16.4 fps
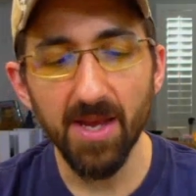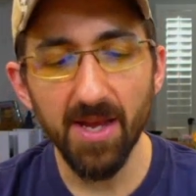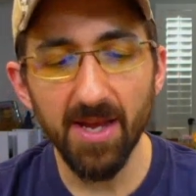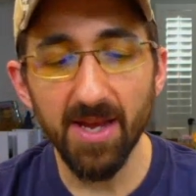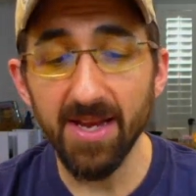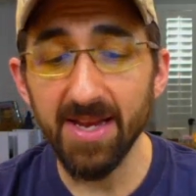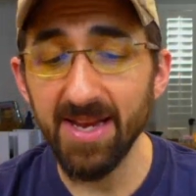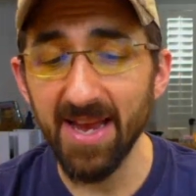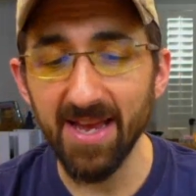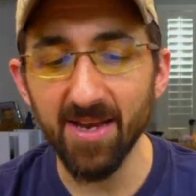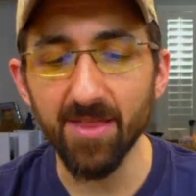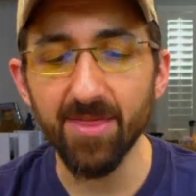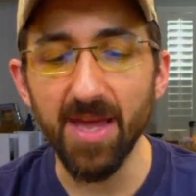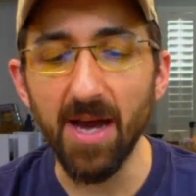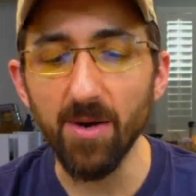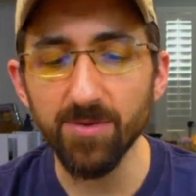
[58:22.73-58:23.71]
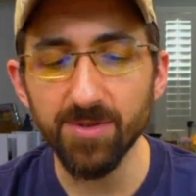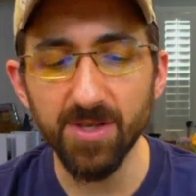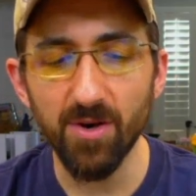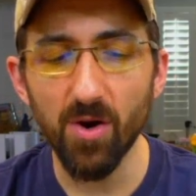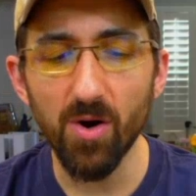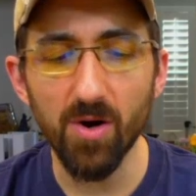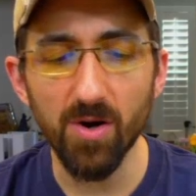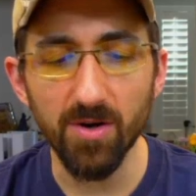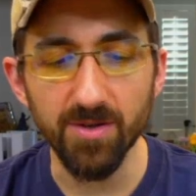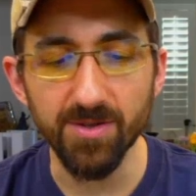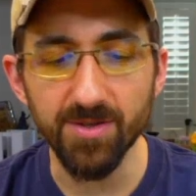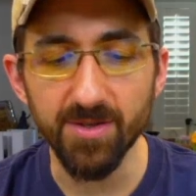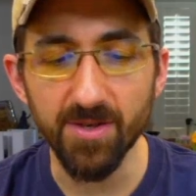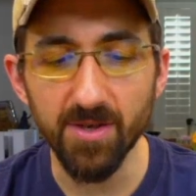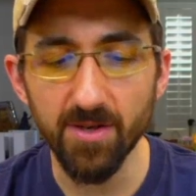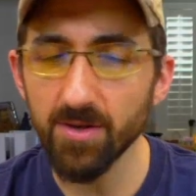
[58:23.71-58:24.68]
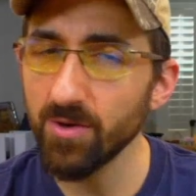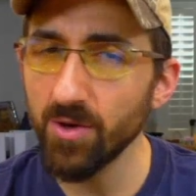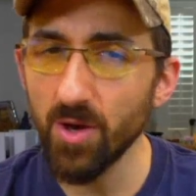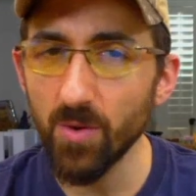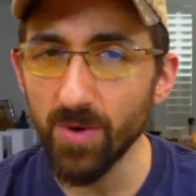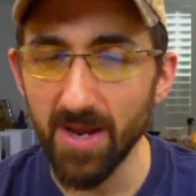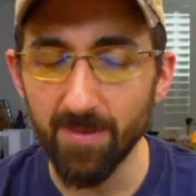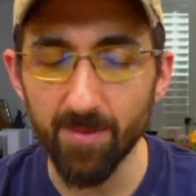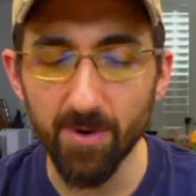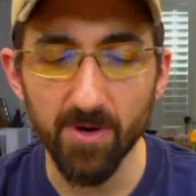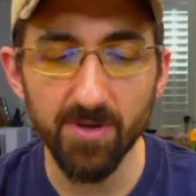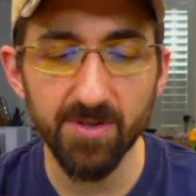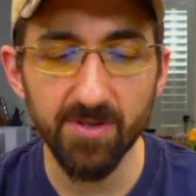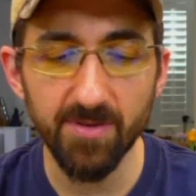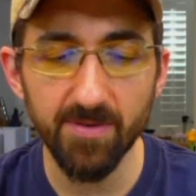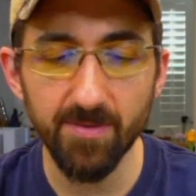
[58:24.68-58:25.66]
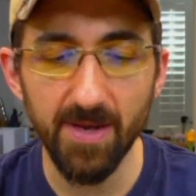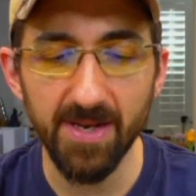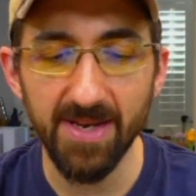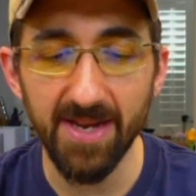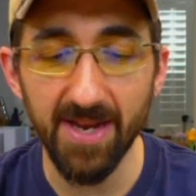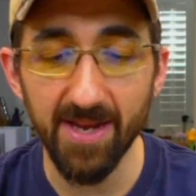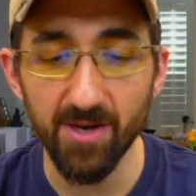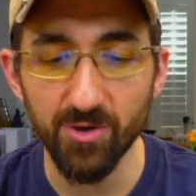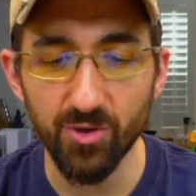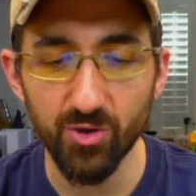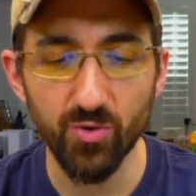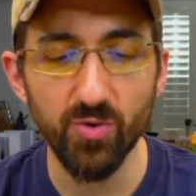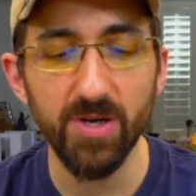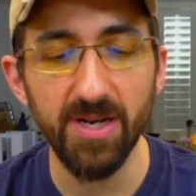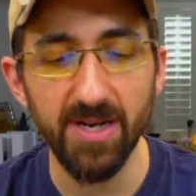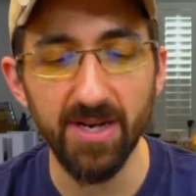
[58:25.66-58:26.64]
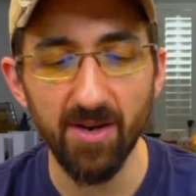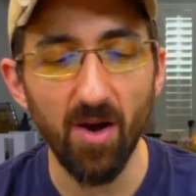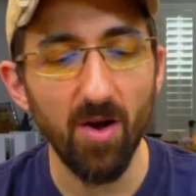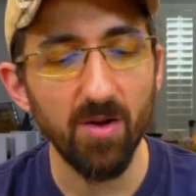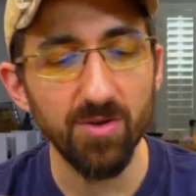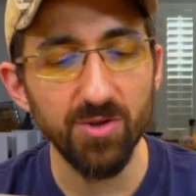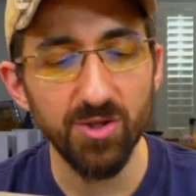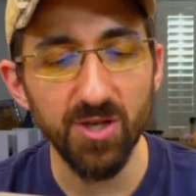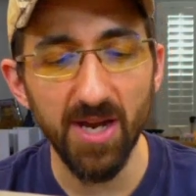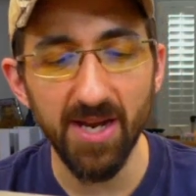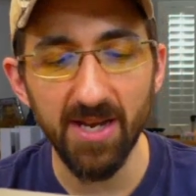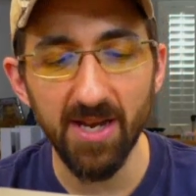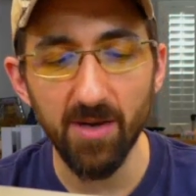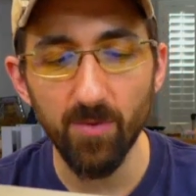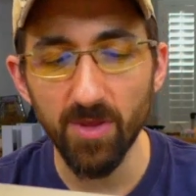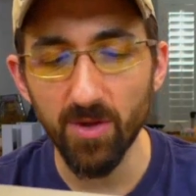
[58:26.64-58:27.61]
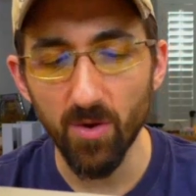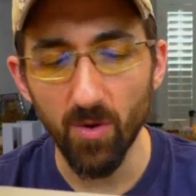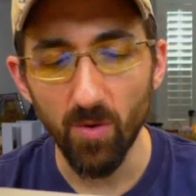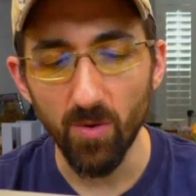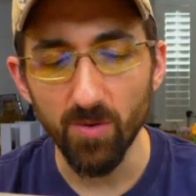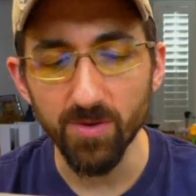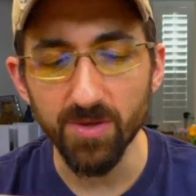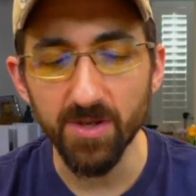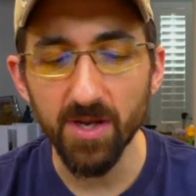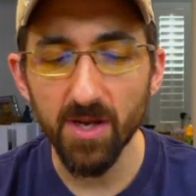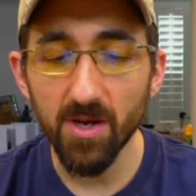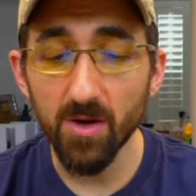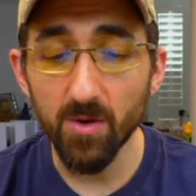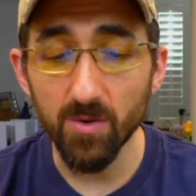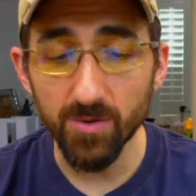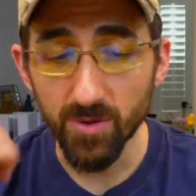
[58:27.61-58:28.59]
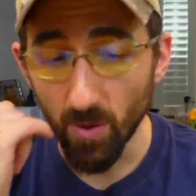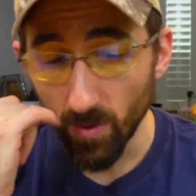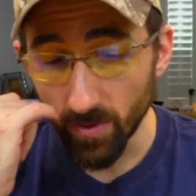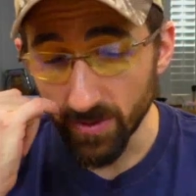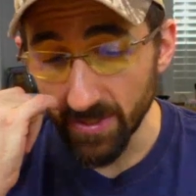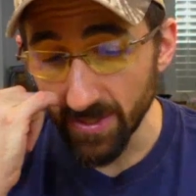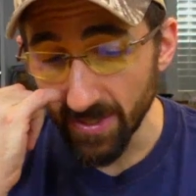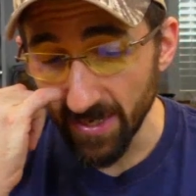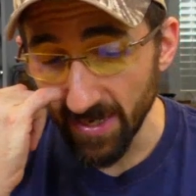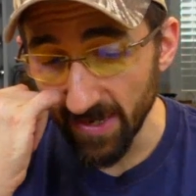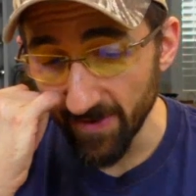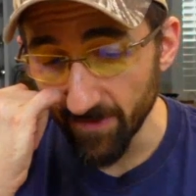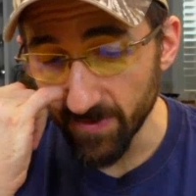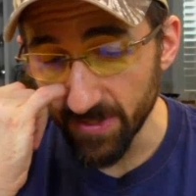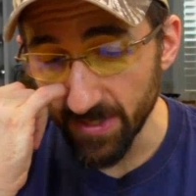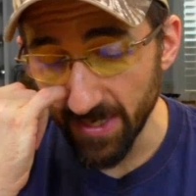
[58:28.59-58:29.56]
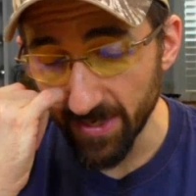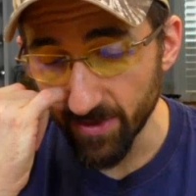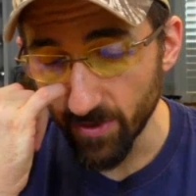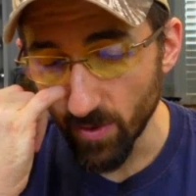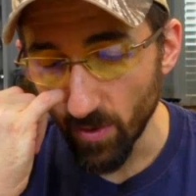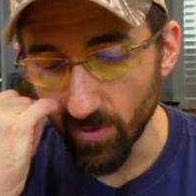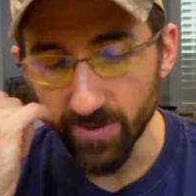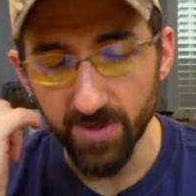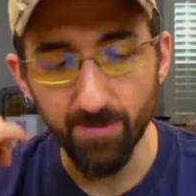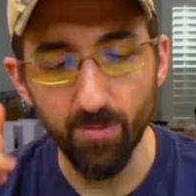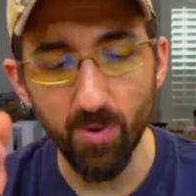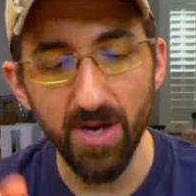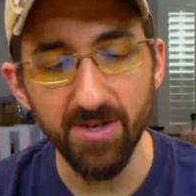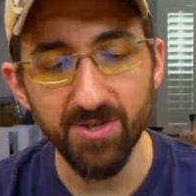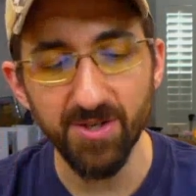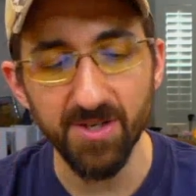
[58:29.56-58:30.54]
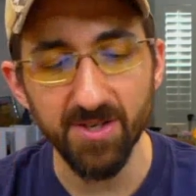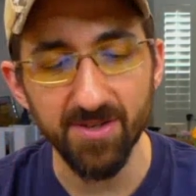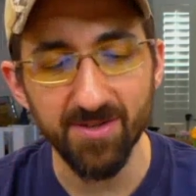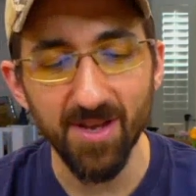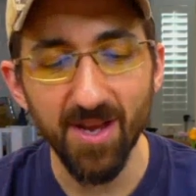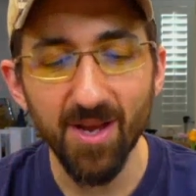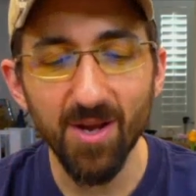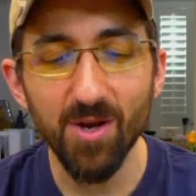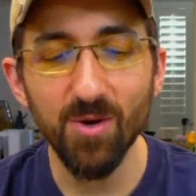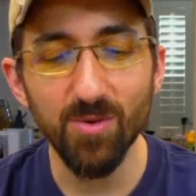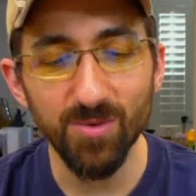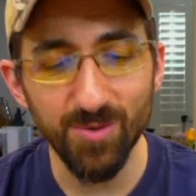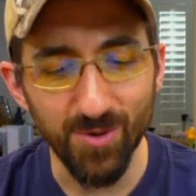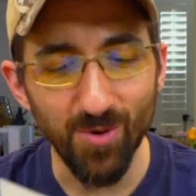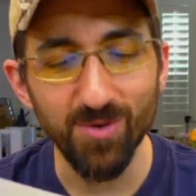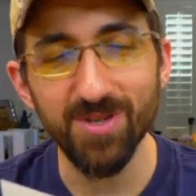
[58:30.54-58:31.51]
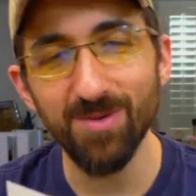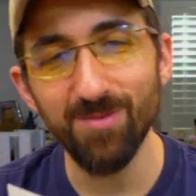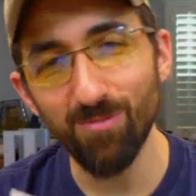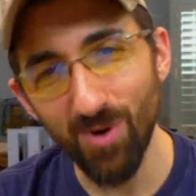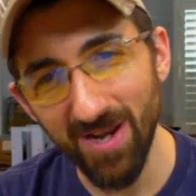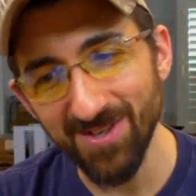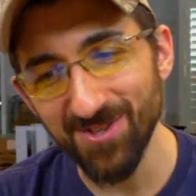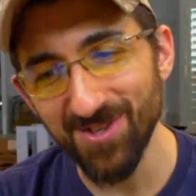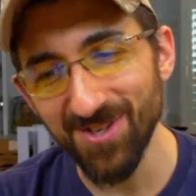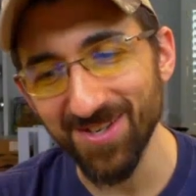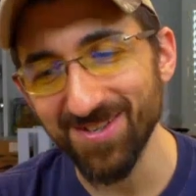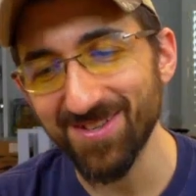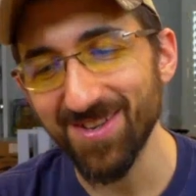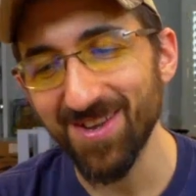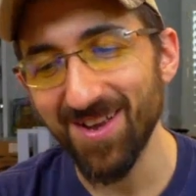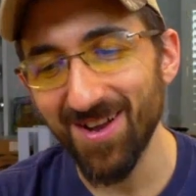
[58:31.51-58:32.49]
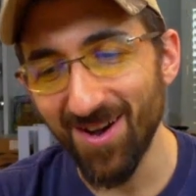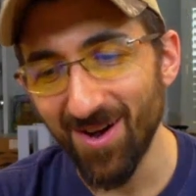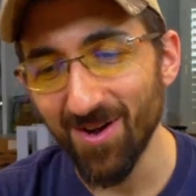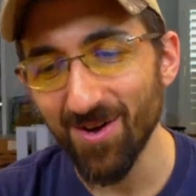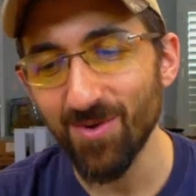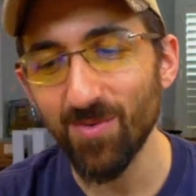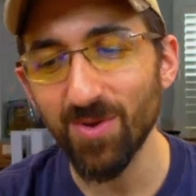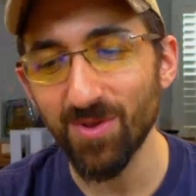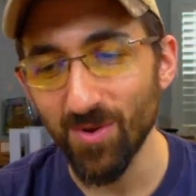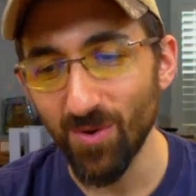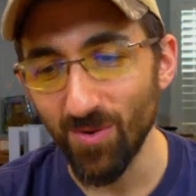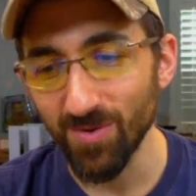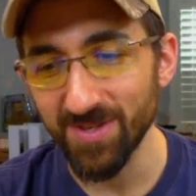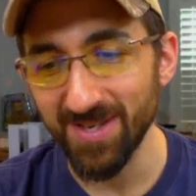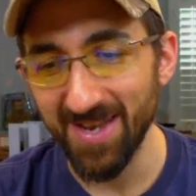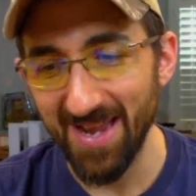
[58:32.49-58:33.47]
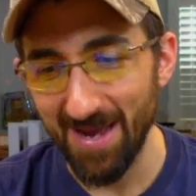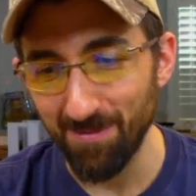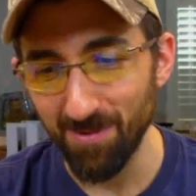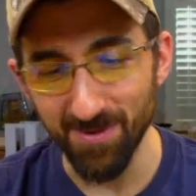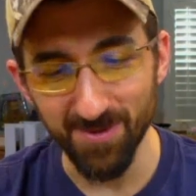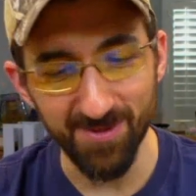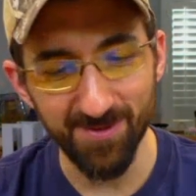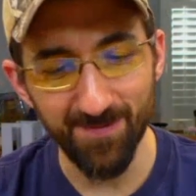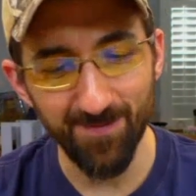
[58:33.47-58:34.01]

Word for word: He had a thousand herds, no neighbors, and he had a tree all shining with gold, whose golden leaves hid golden branches, whose golden branches hung with golden apples.